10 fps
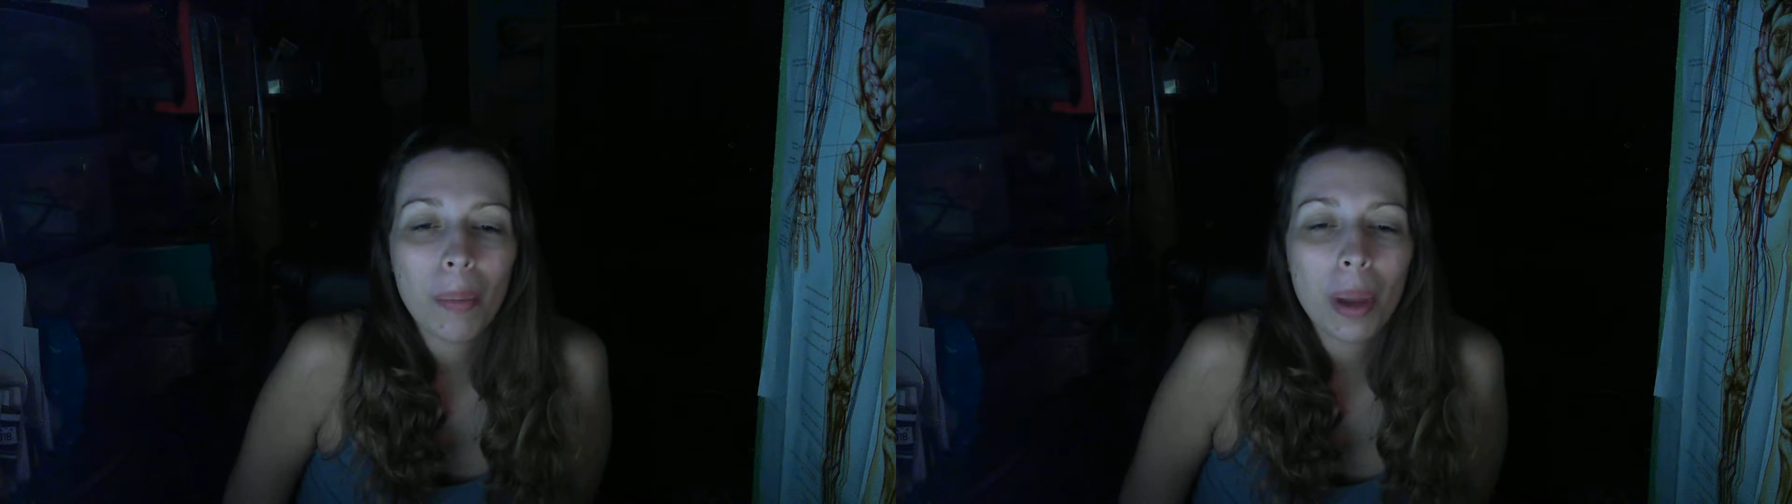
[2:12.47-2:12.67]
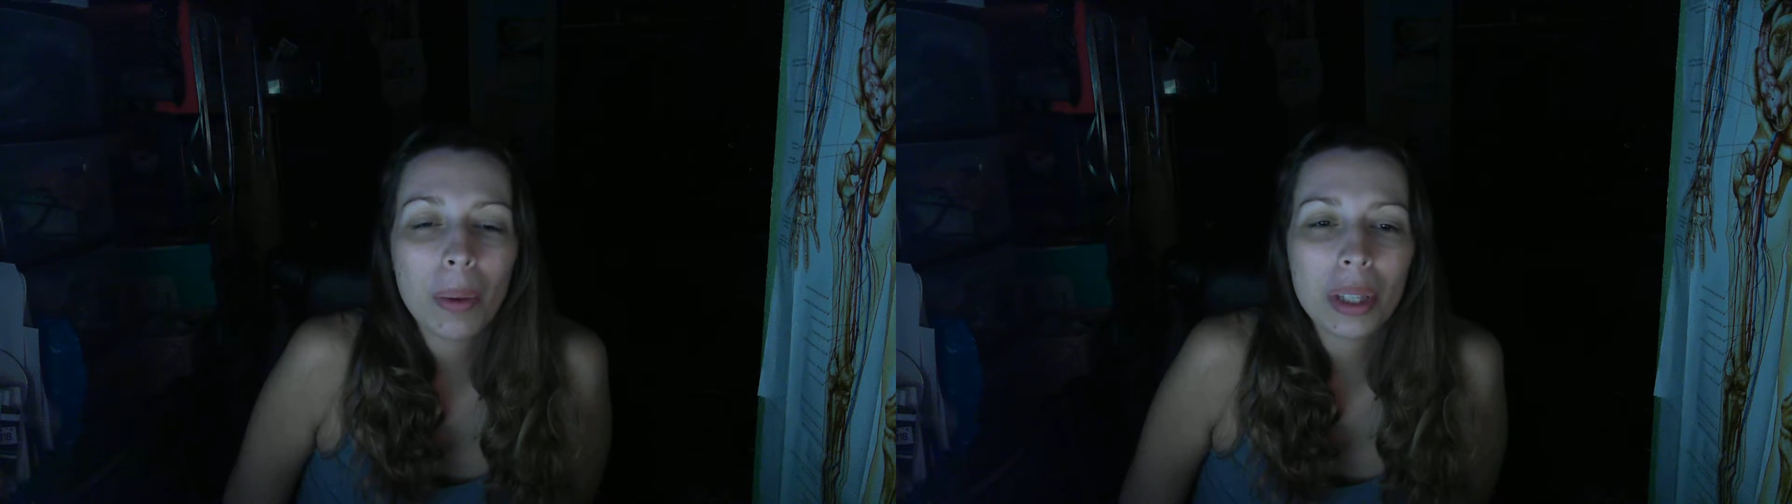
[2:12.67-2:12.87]

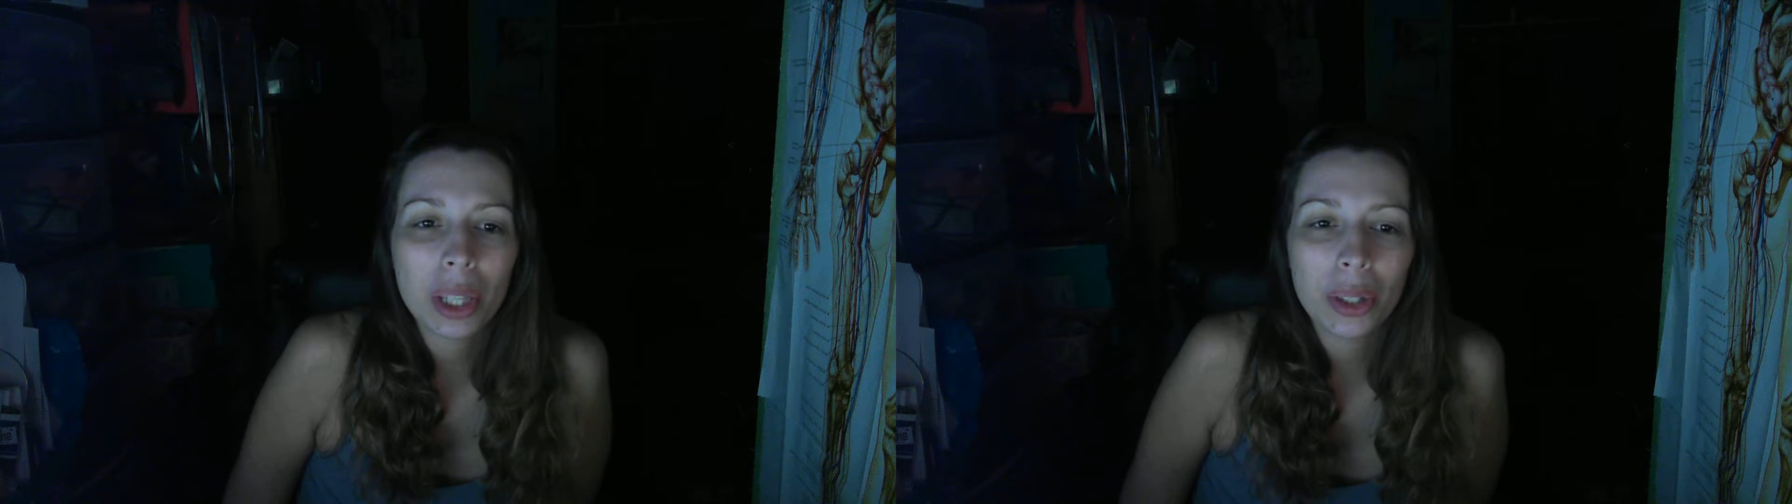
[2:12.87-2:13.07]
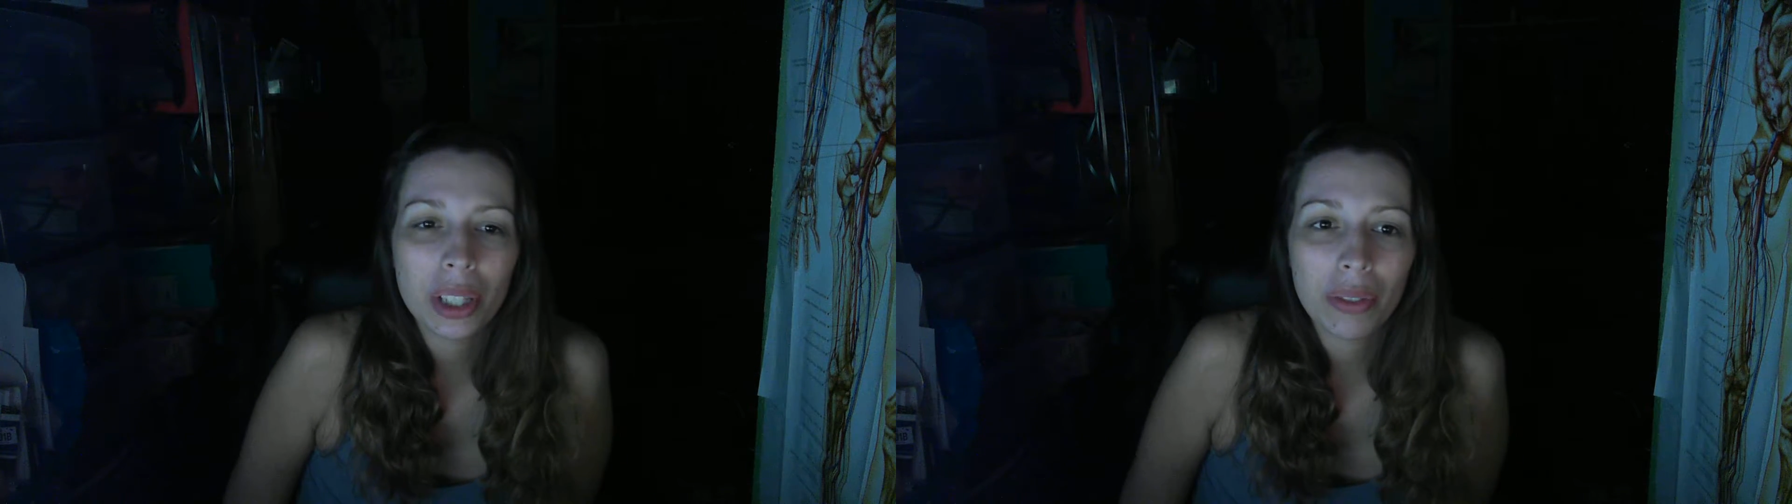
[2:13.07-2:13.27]
it was a
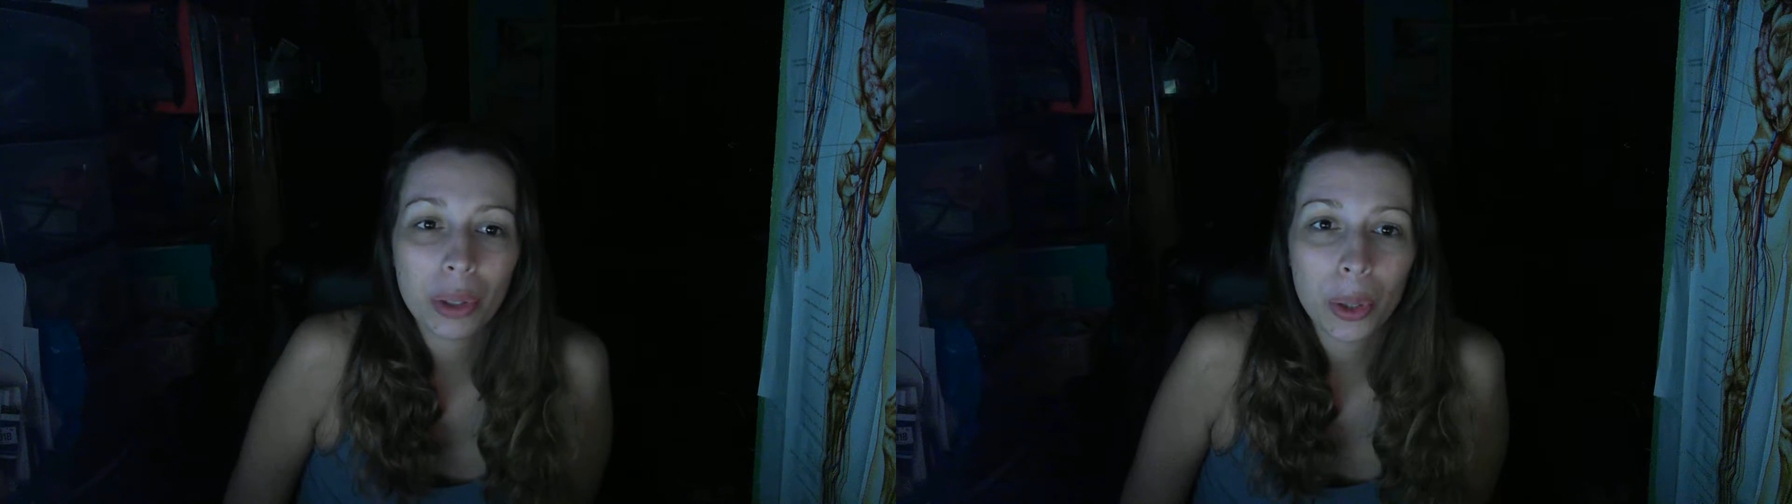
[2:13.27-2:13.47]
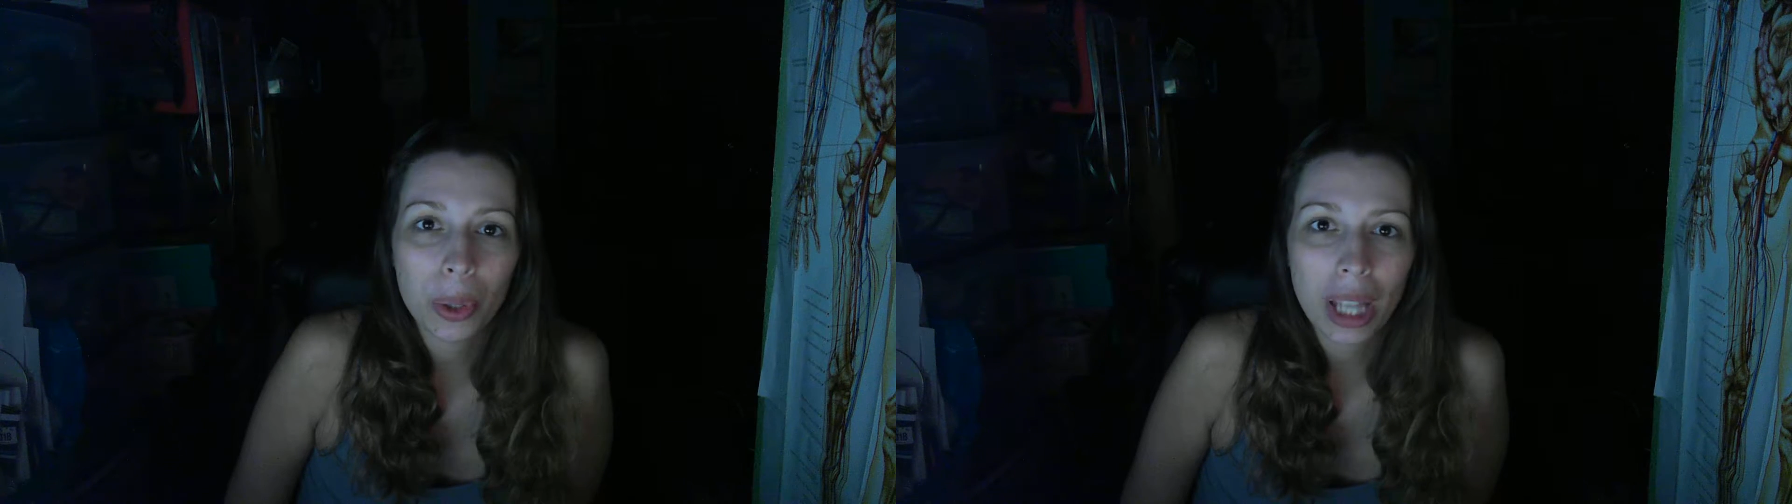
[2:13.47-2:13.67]
little
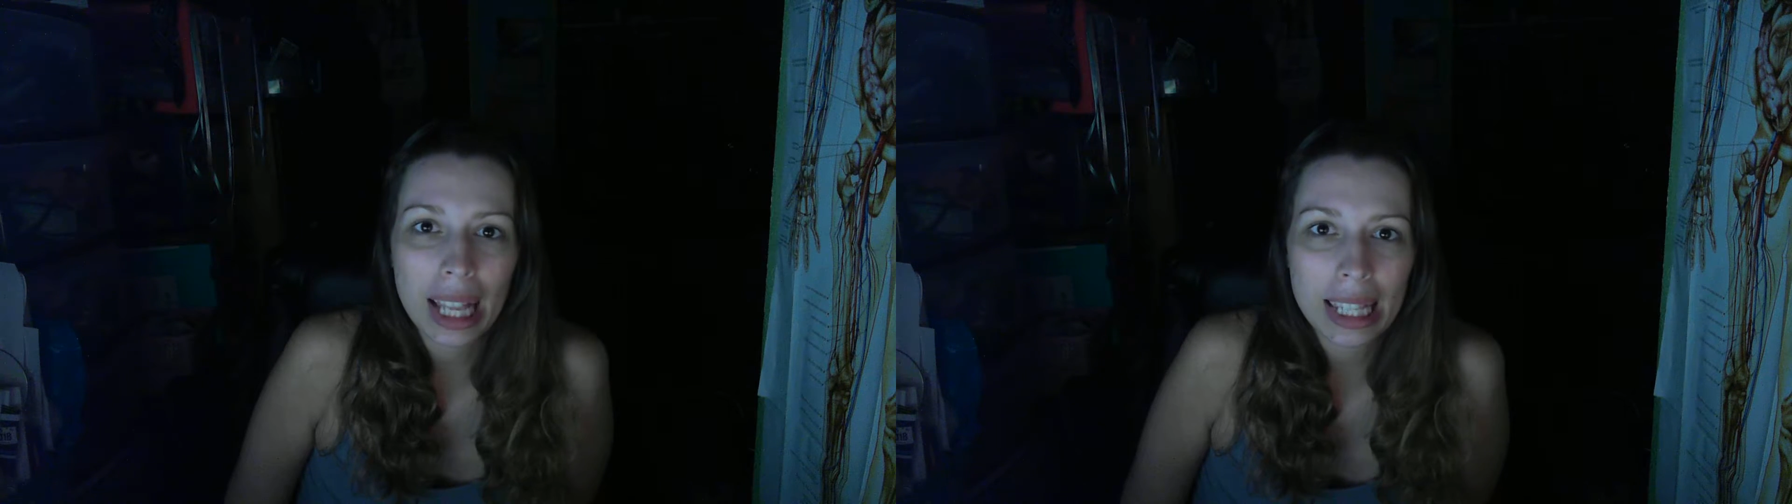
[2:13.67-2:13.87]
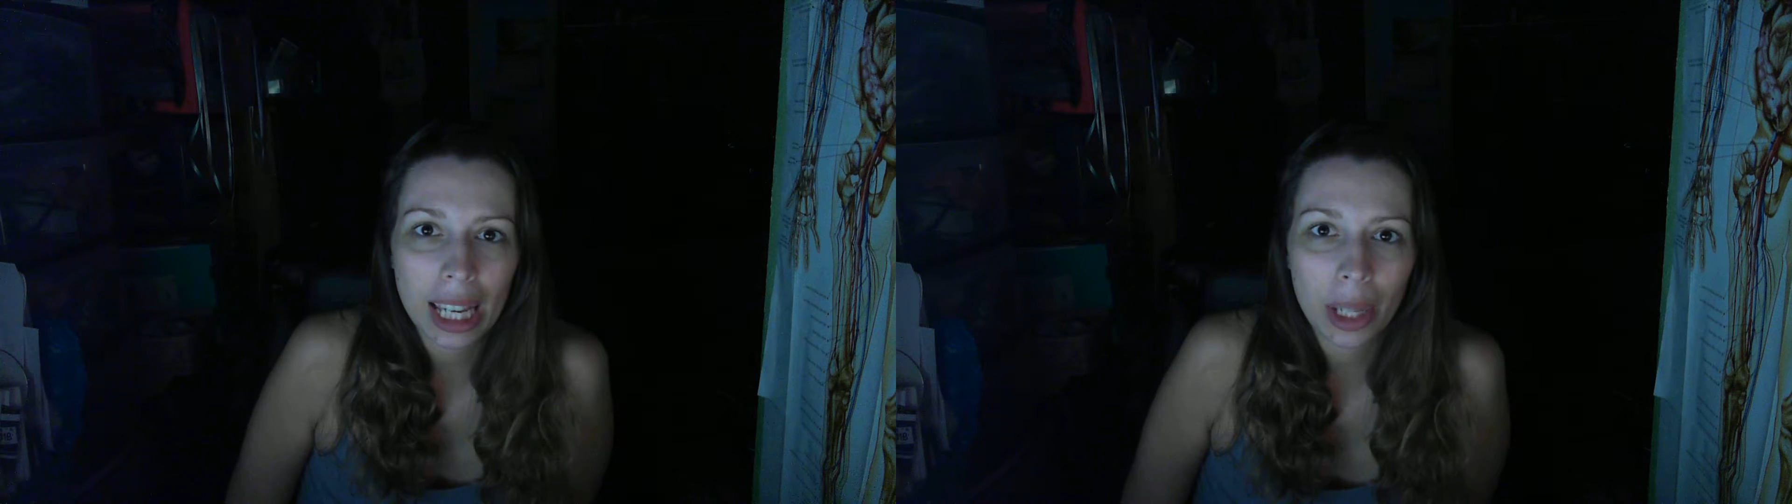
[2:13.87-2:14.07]
difficult
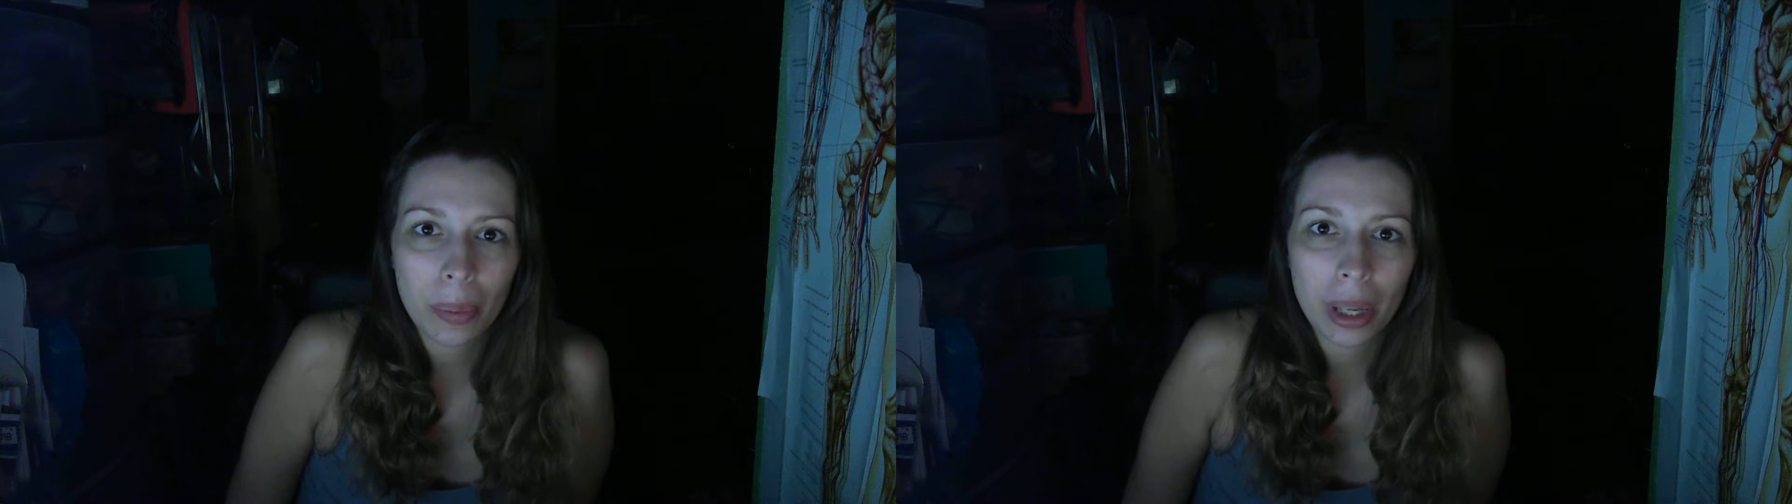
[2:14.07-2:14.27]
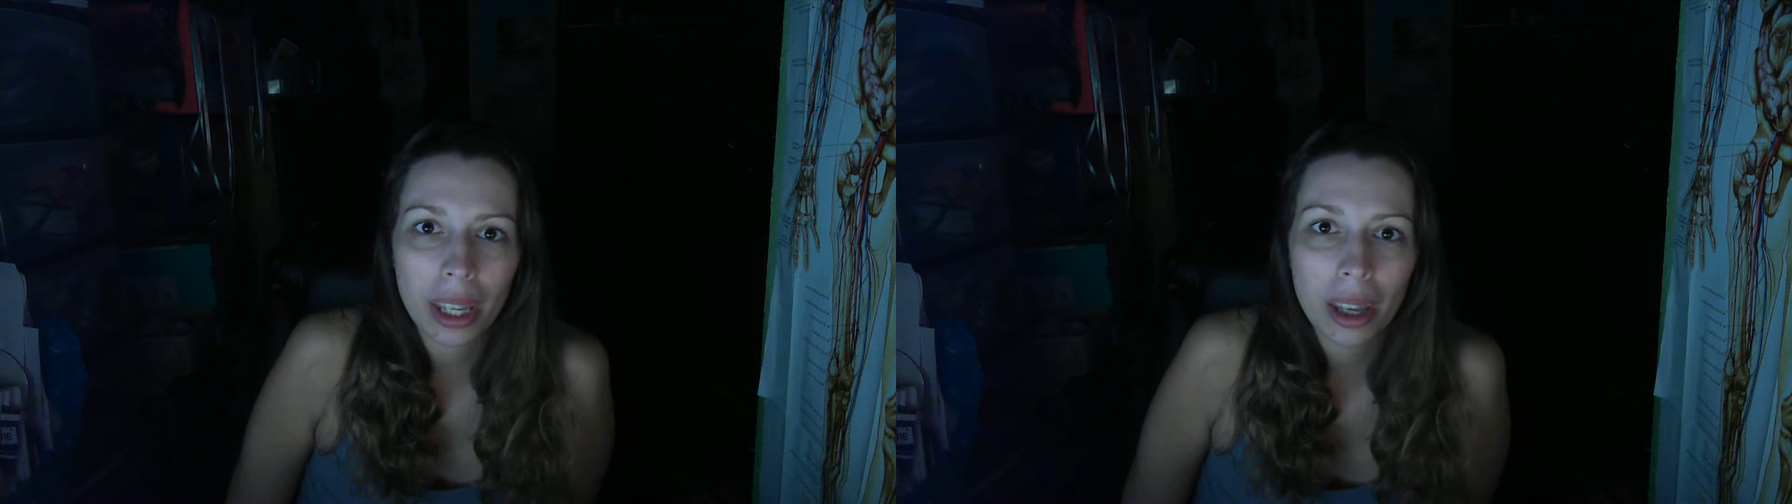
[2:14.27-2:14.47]
that
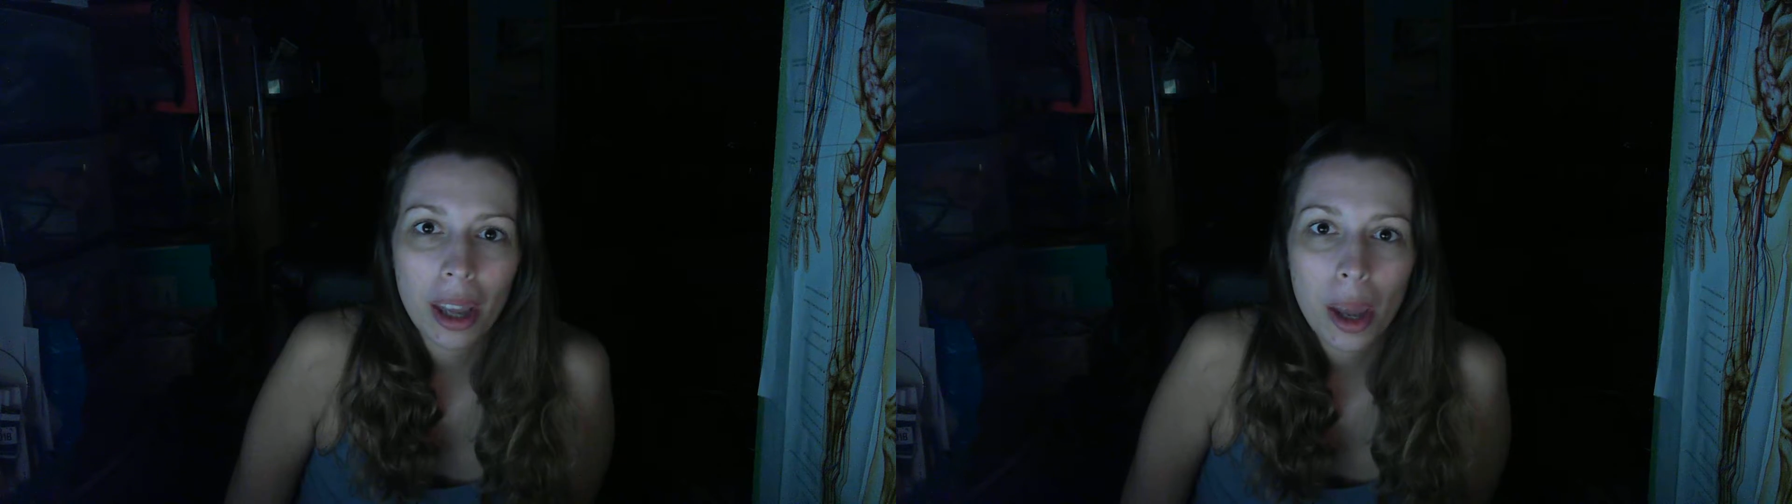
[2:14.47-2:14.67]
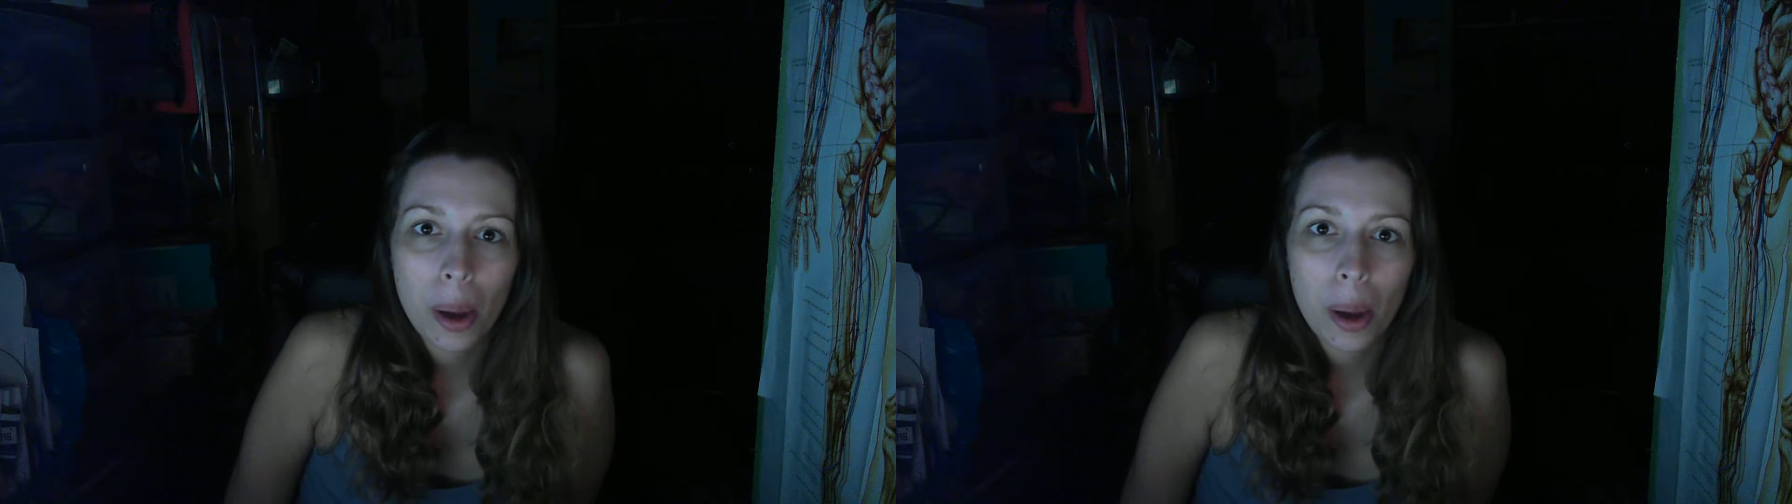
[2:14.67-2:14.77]
second week.